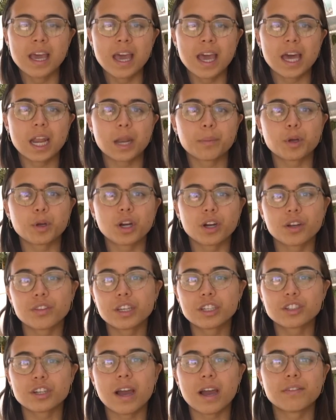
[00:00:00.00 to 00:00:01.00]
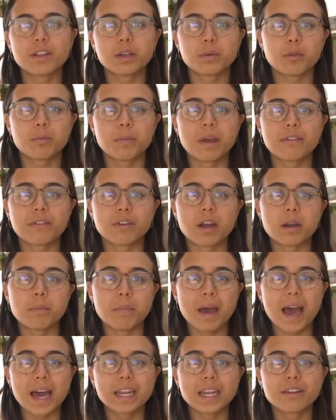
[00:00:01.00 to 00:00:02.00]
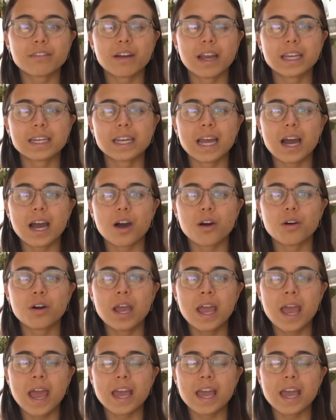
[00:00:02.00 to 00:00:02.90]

and I'm currently traveling with my friend Maddie right now,